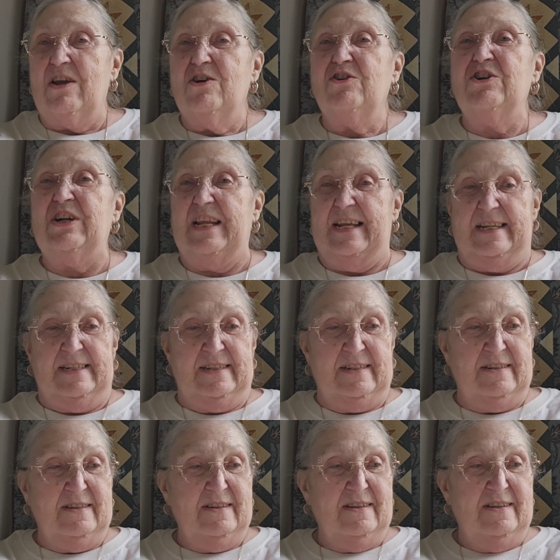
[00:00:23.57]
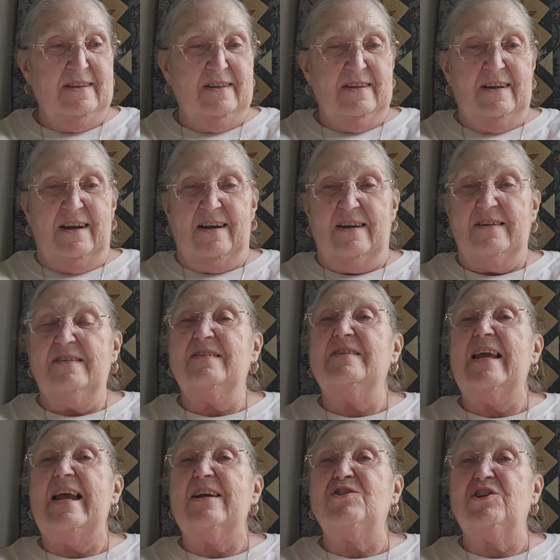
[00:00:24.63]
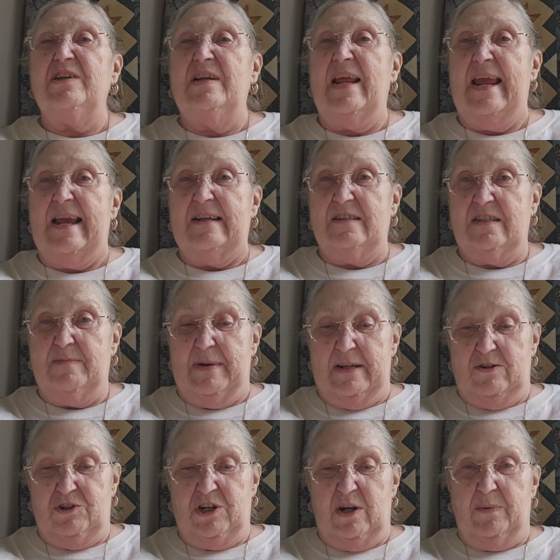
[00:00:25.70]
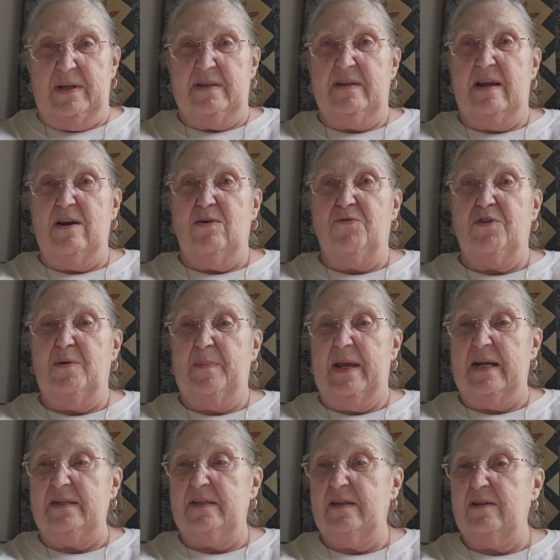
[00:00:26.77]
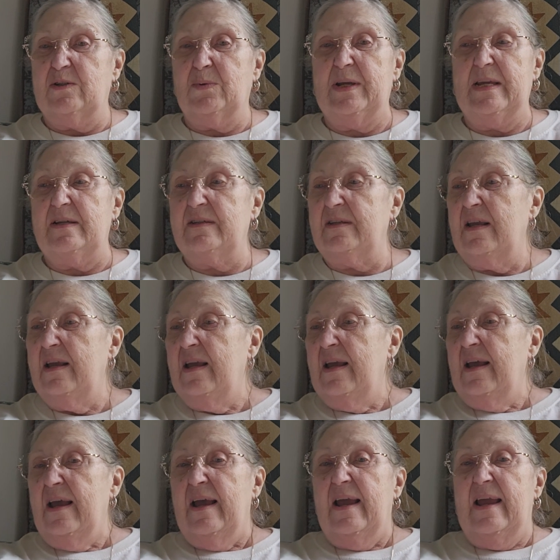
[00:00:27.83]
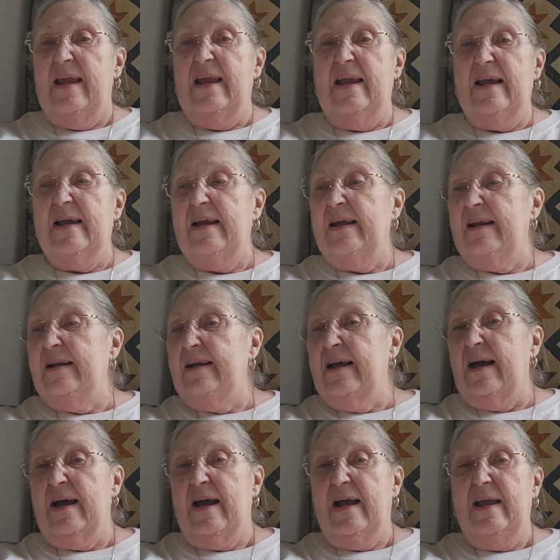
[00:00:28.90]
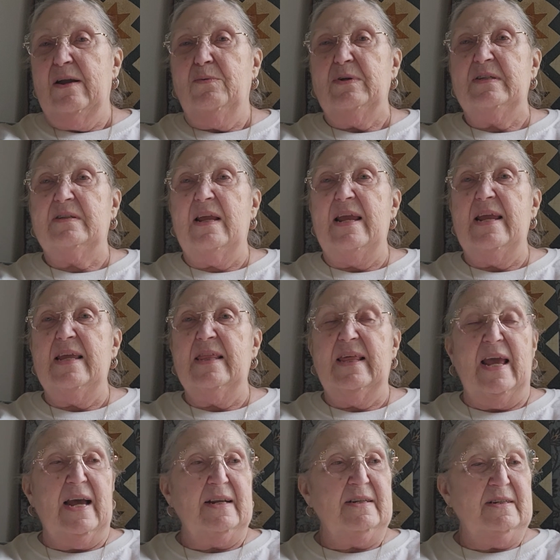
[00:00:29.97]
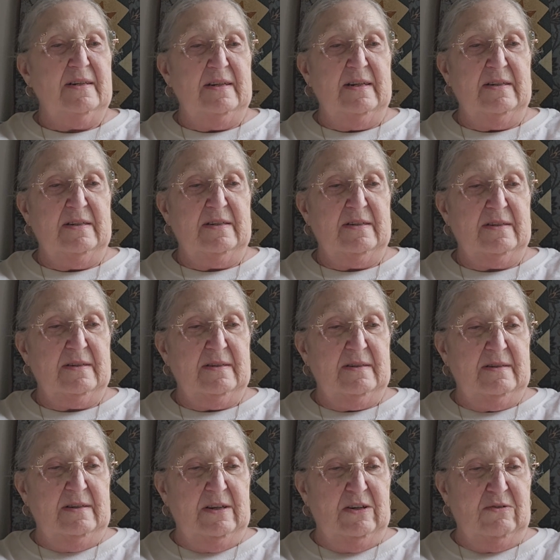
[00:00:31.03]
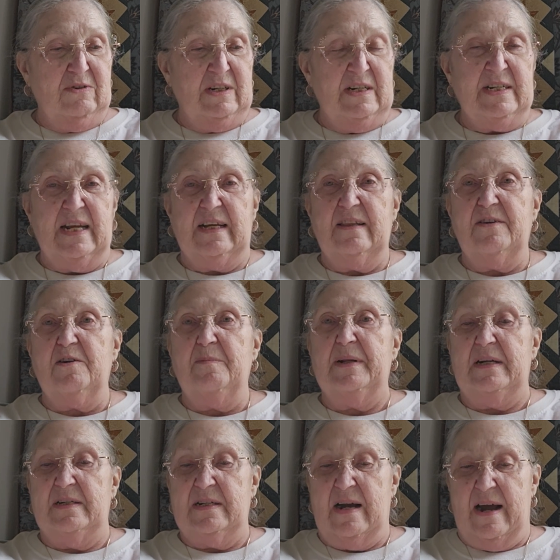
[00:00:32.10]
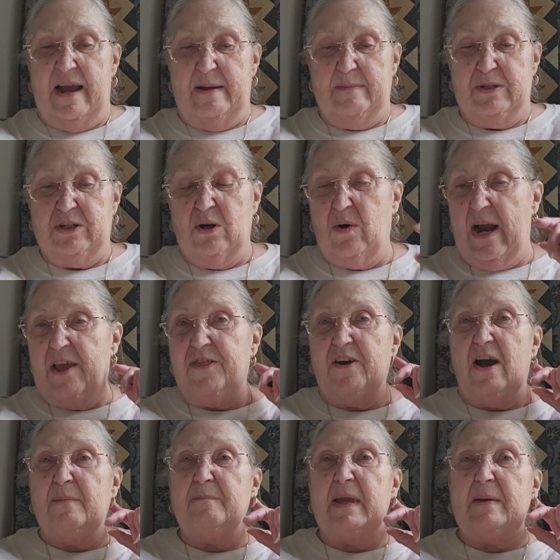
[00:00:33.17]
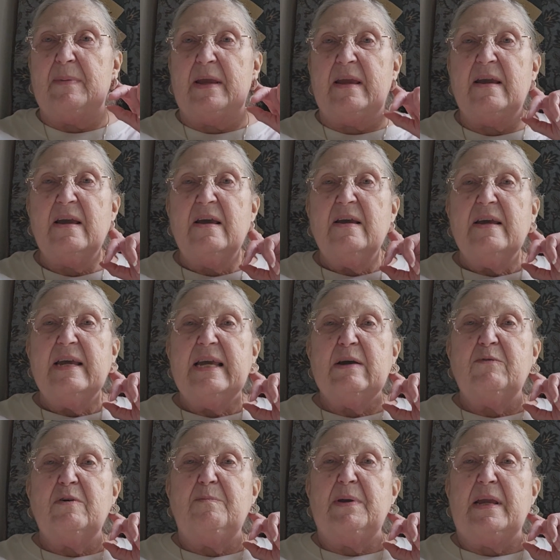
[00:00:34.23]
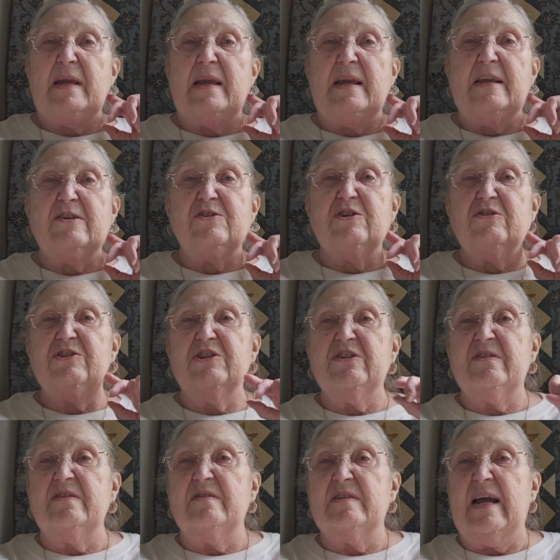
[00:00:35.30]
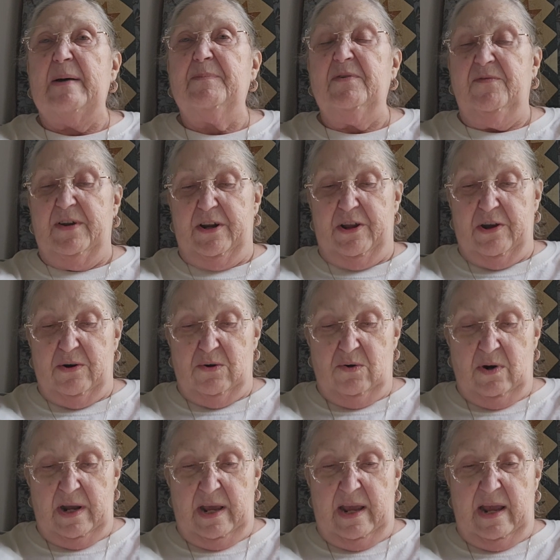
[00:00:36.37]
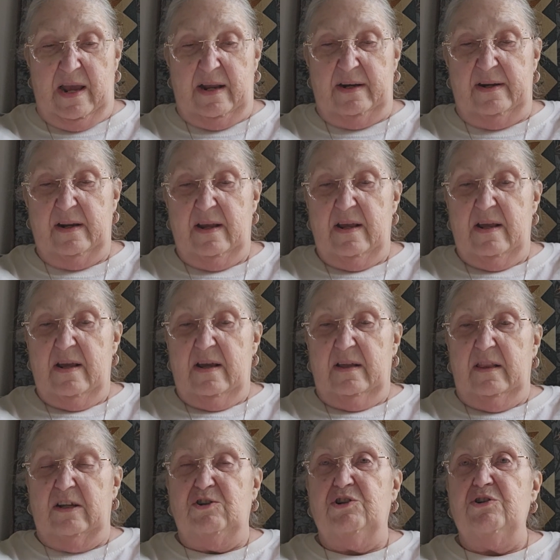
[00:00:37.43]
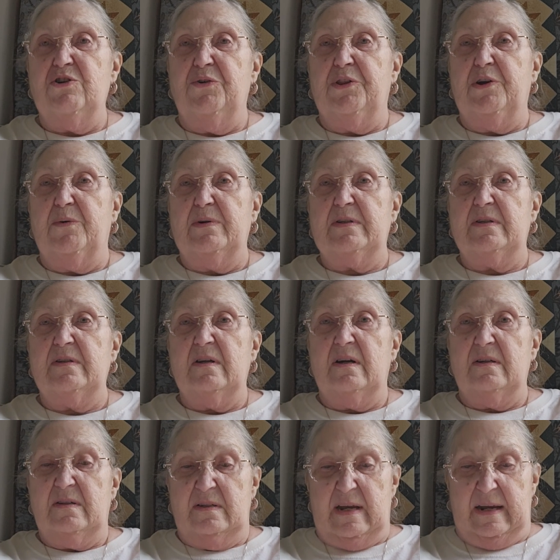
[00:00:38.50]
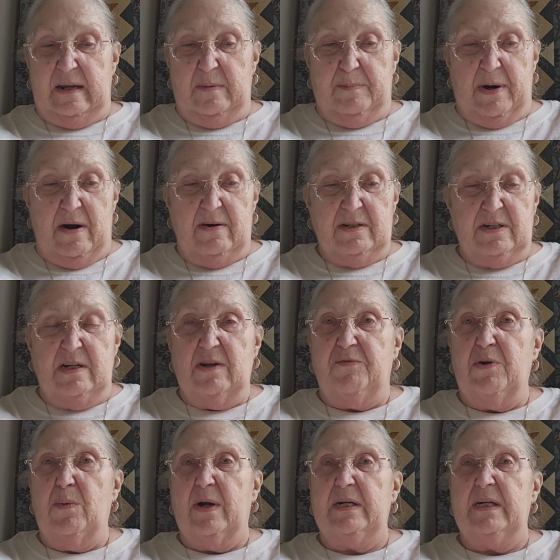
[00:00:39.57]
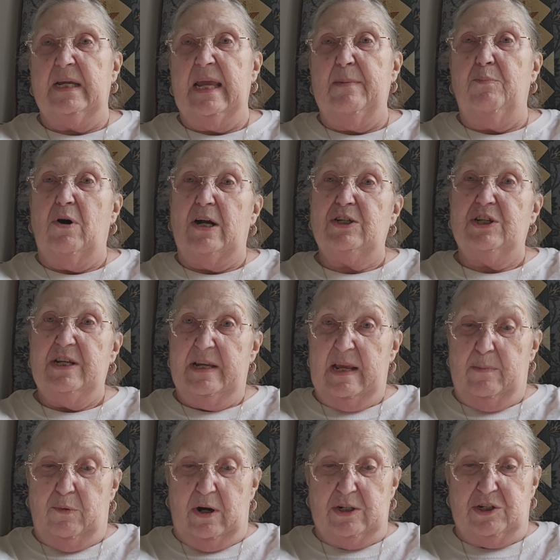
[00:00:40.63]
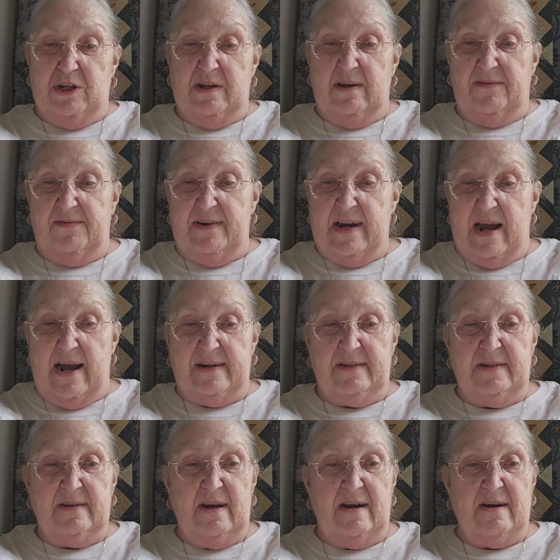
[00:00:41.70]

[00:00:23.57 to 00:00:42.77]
goodies, stash enhancement, shall we say, over the past 6 weeks. And I was saying that it's, going to take a little bit of time. So I thought maybe it would be easier just to stop the video and let you know there was a second part. And if you wanted to keep watching, keep watching. If not,